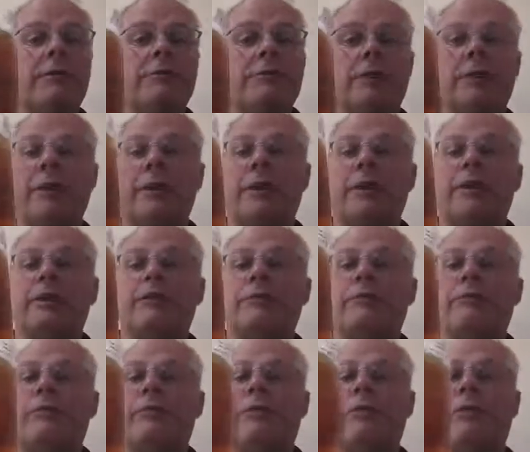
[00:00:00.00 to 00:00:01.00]
one is
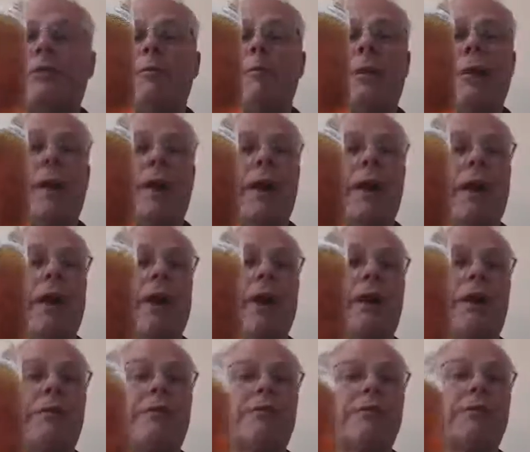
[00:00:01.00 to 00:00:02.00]
from,
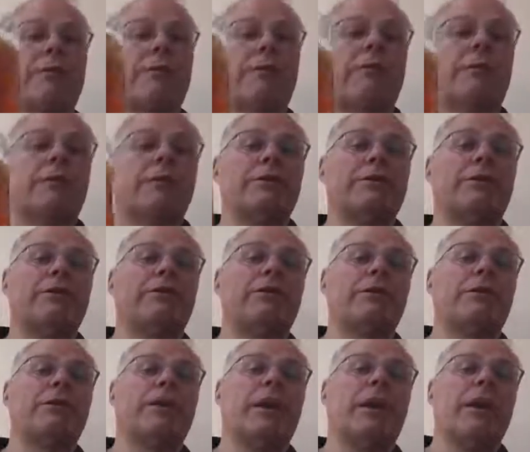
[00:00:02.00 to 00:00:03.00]
I'll turn it around so you can
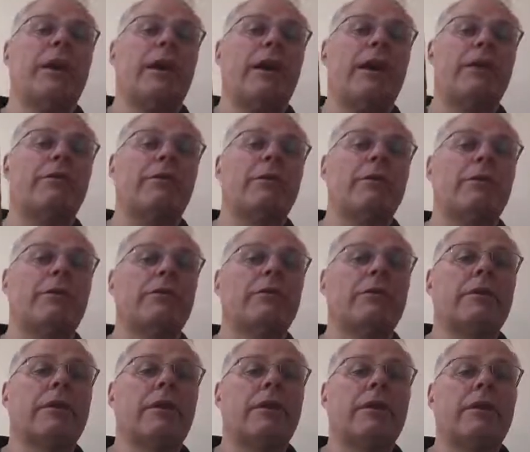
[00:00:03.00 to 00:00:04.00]
see,
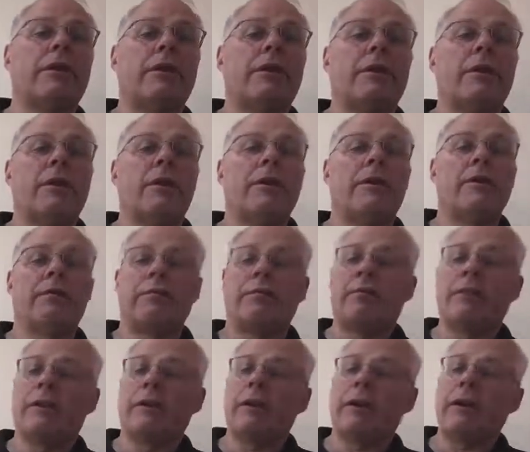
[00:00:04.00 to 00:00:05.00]
Epinonga
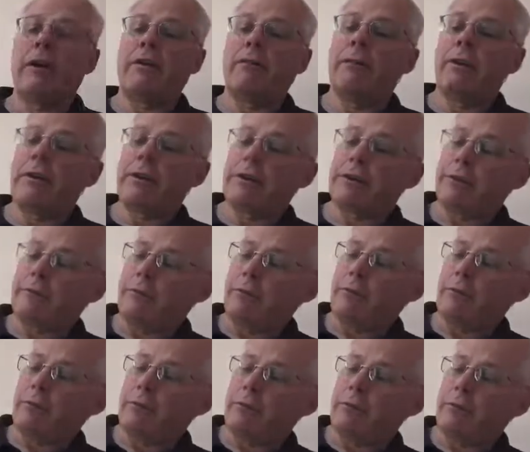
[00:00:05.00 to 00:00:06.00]
Real Ale
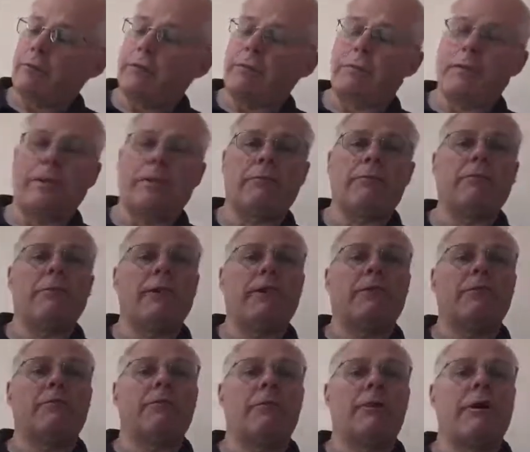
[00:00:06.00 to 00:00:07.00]
Festival, the
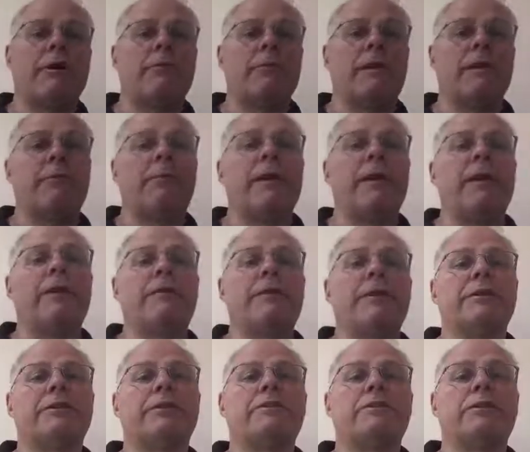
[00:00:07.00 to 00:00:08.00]
Epinonga Railway Beer
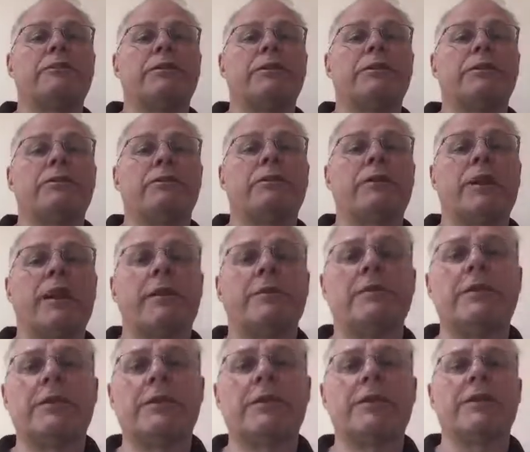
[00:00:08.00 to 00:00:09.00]
Festival
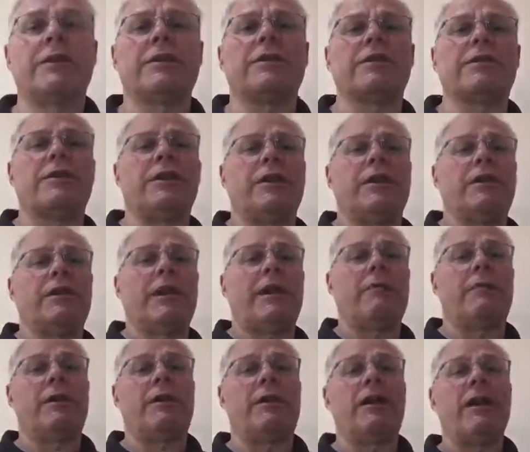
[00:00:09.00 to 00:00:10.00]
2016,
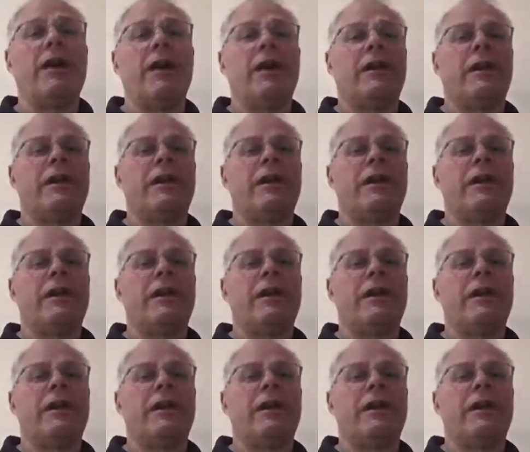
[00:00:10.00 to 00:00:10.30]
that one. Now